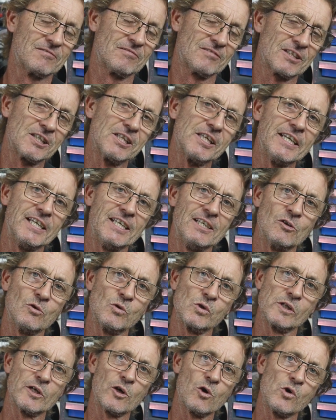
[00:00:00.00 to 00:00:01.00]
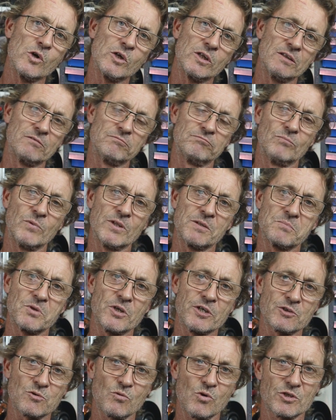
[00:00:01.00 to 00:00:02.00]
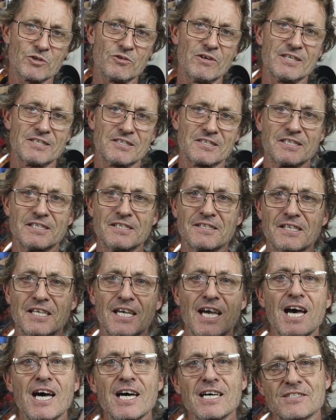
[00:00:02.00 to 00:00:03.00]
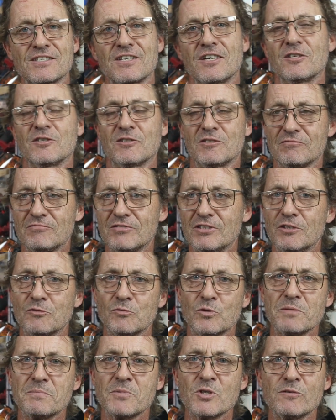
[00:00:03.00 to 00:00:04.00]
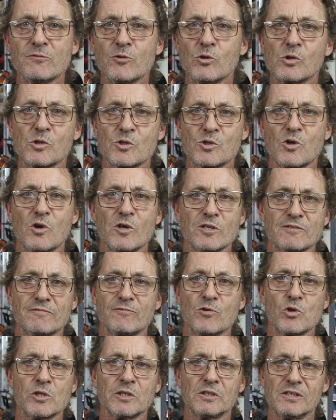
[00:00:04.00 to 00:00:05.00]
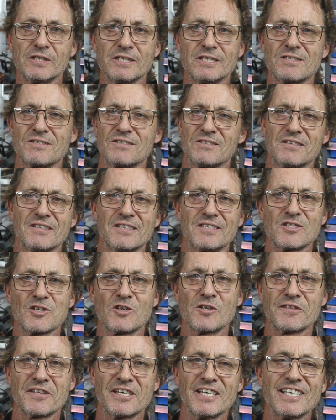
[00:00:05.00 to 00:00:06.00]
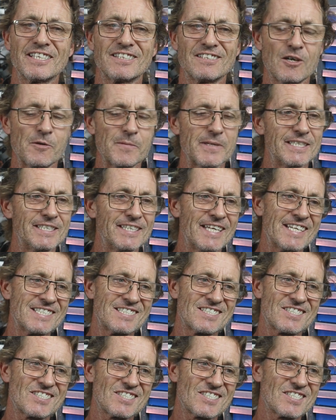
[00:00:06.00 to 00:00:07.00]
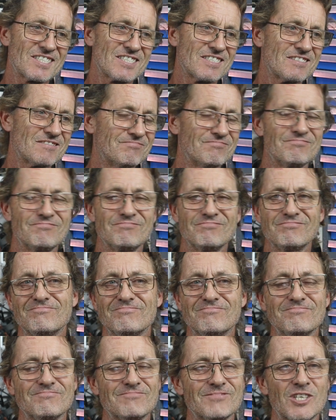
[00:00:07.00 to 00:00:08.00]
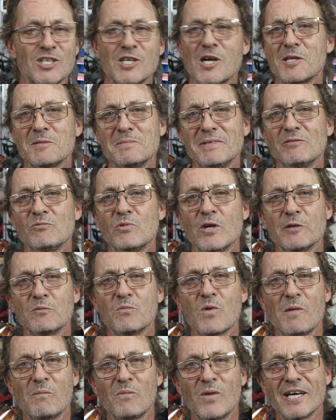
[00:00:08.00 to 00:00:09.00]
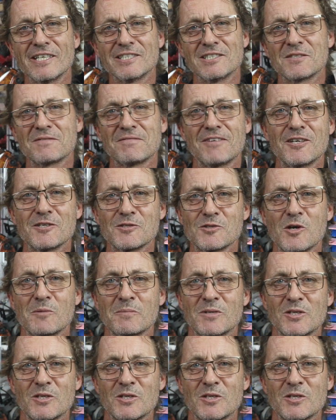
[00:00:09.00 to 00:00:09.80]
Cleaning all the oil with a pressure washer underneath the car so you remove all the signs of oil leaks and things like that. I mean, that's can only be read one way as far as I'm